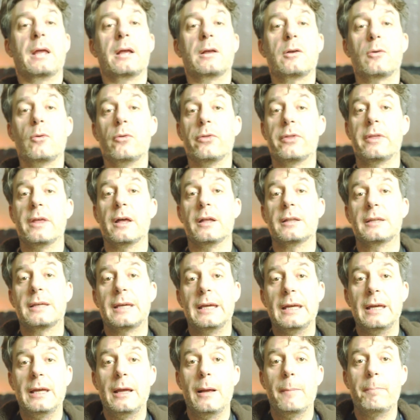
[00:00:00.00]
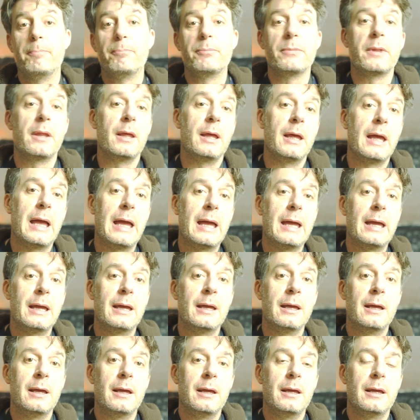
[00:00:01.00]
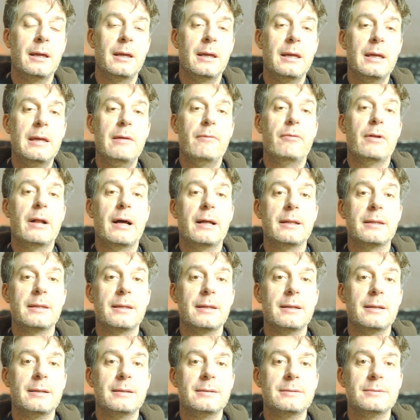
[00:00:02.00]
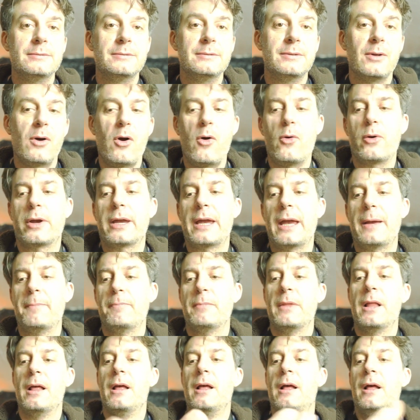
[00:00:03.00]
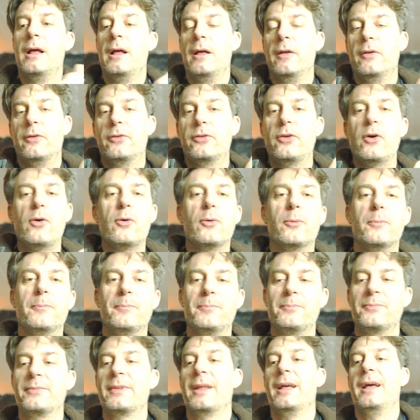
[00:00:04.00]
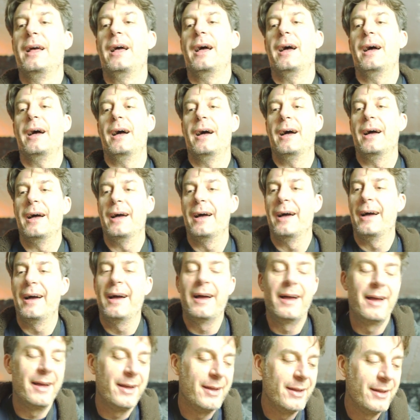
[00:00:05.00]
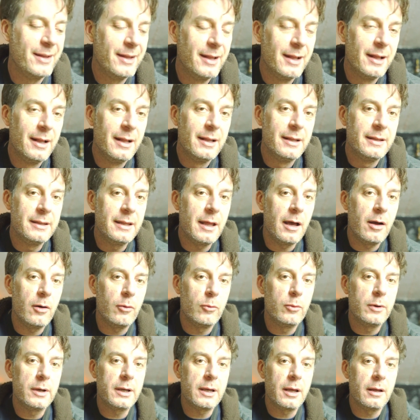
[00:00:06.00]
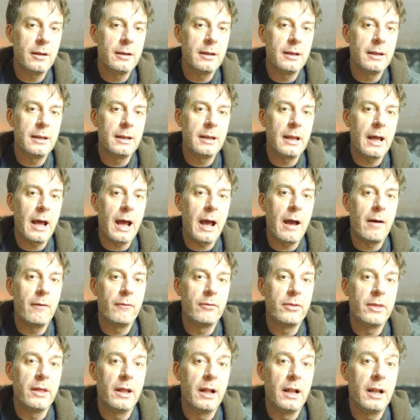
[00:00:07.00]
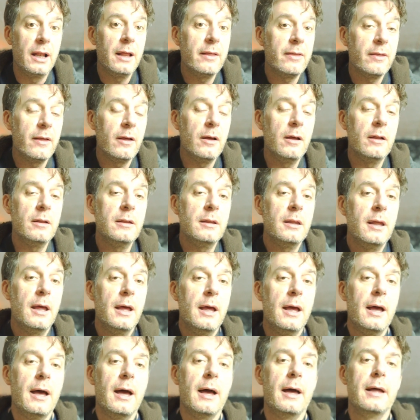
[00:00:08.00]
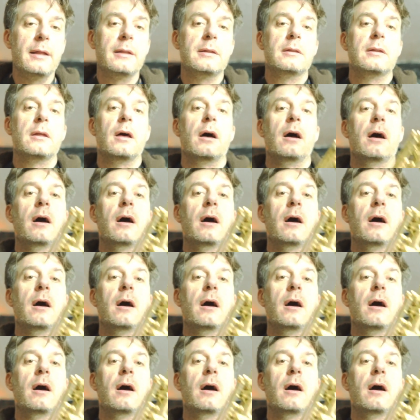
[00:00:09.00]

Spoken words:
Concert key, E flat. Okay. So now we can have the lesson, and